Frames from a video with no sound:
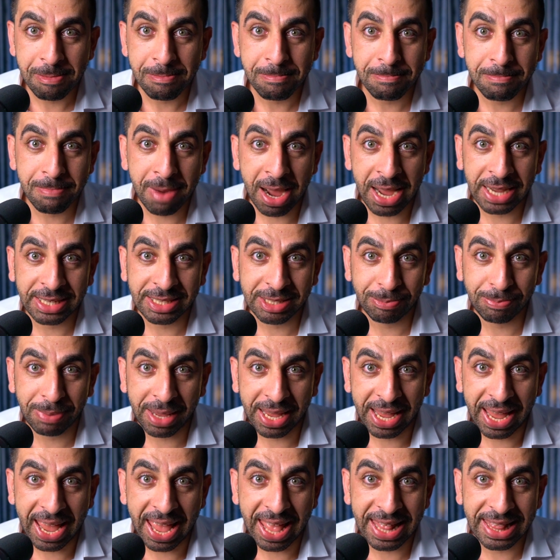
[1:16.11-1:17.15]
might
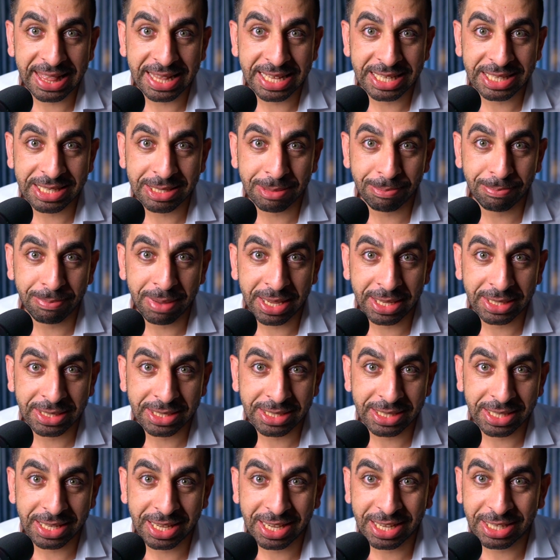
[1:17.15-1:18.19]
be a little
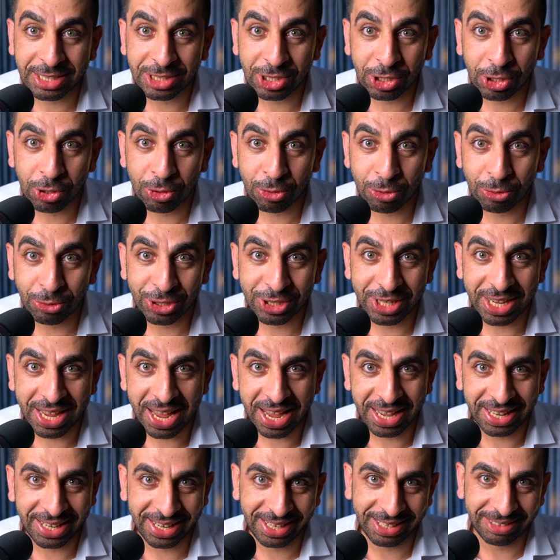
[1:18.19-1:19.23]
bit
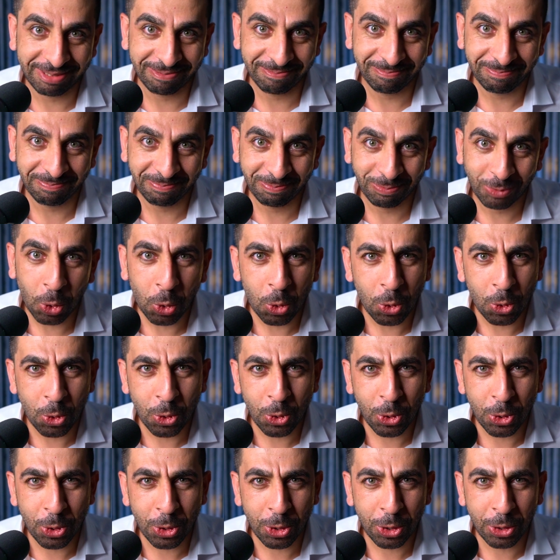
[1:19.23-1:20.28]
excruciating
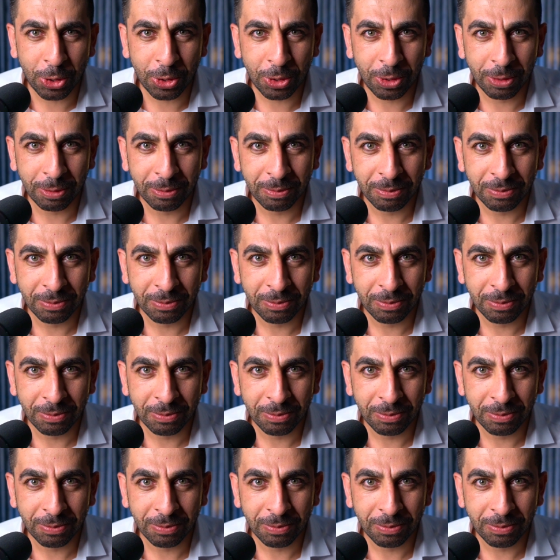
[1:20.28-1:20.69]
or